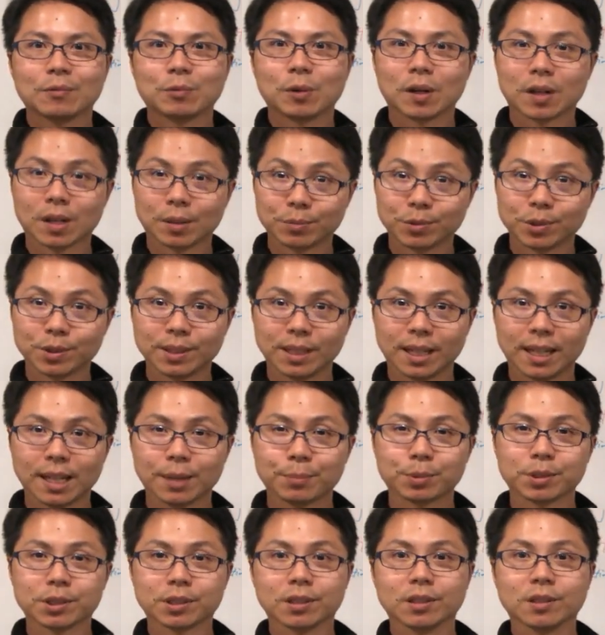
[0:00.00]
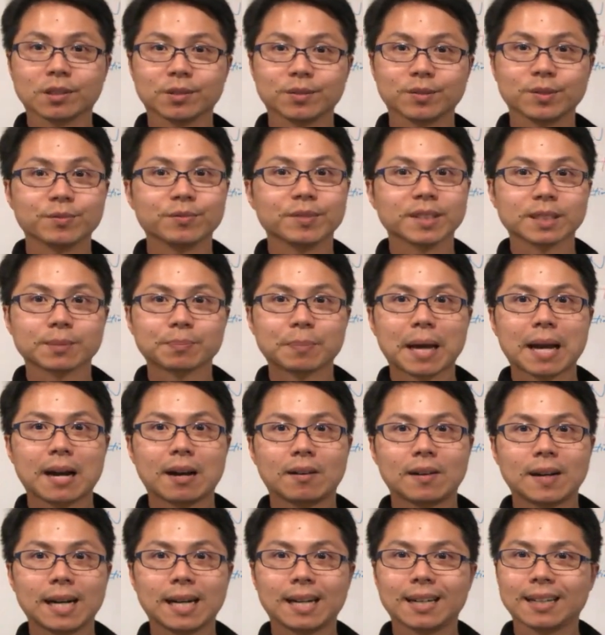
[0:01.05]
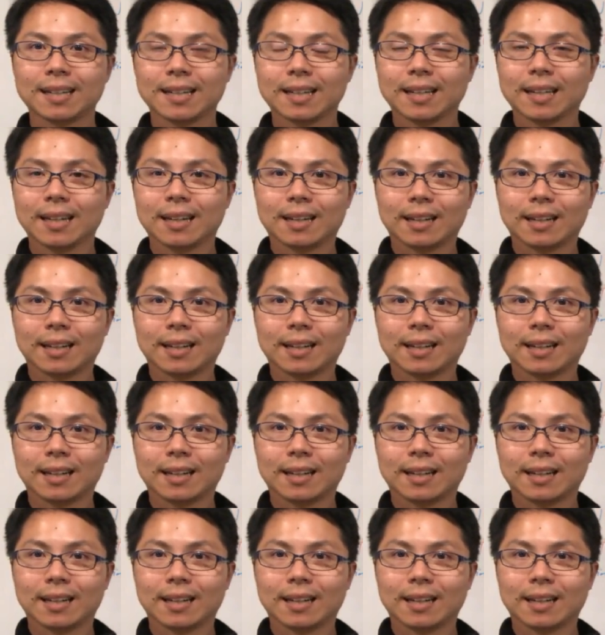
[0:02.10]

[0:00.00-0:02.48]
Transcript: Welcome to another episode of Invest Power.